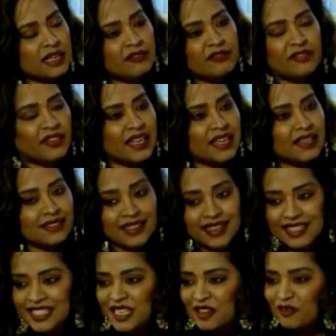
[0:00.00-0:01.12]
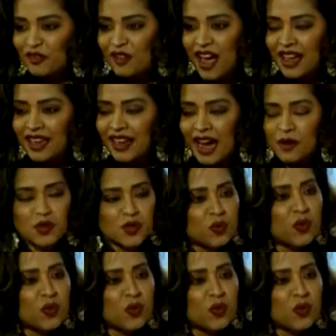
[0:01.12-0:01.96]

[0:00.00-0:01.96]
feel as if I was